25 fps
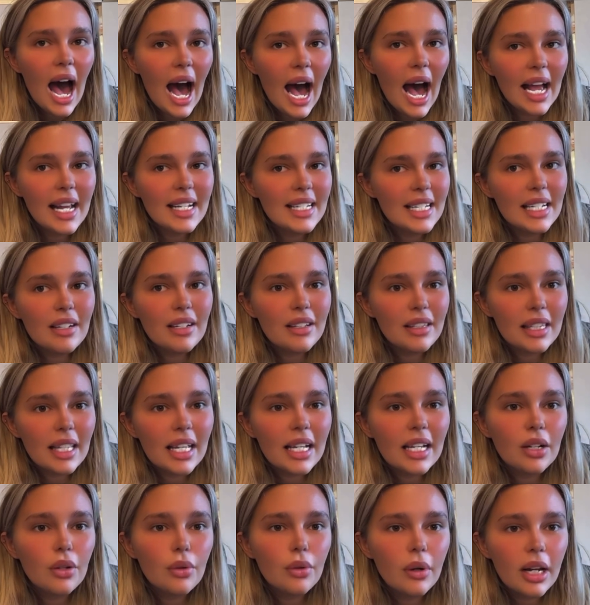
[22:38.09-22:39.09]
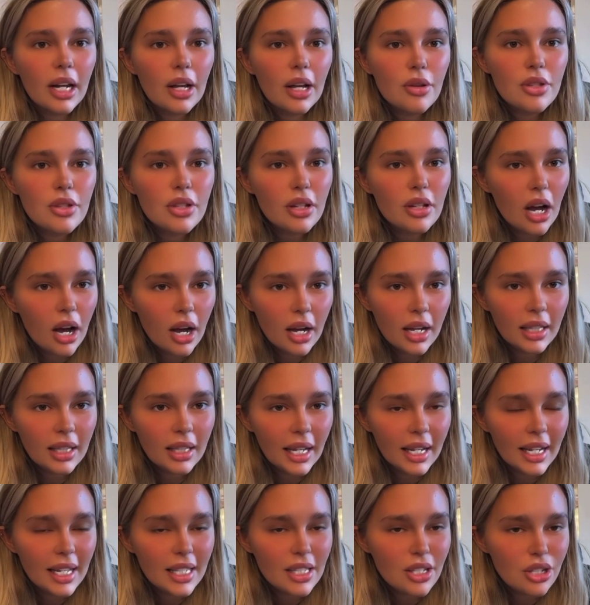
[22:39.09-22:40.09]
I didn't think when I was
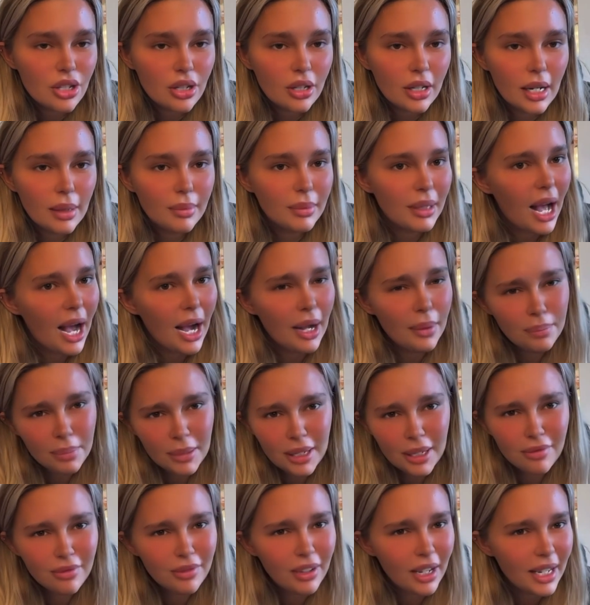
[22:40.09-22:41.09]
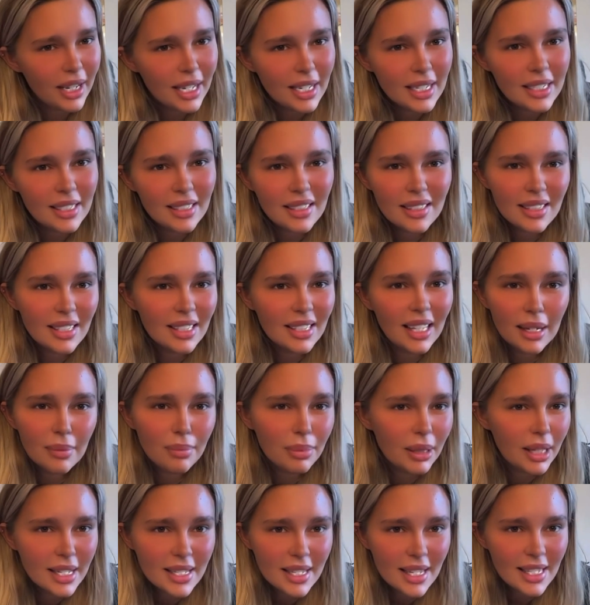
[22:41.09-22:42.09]
starting like Instagram that I'd be invited to
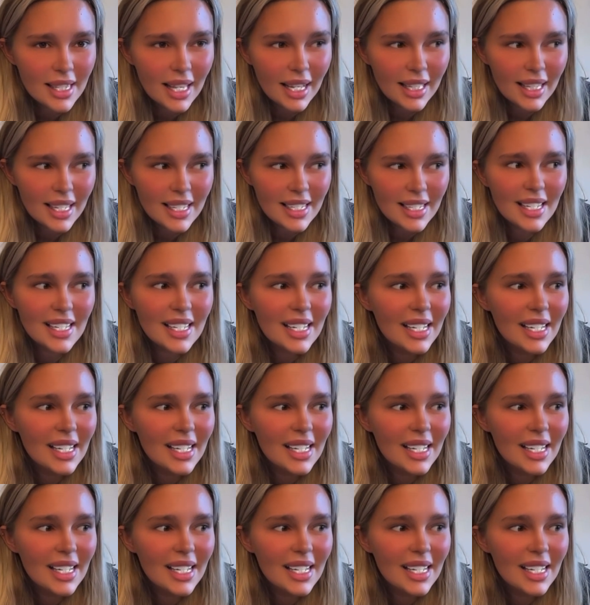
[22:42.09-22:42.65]
like places like this.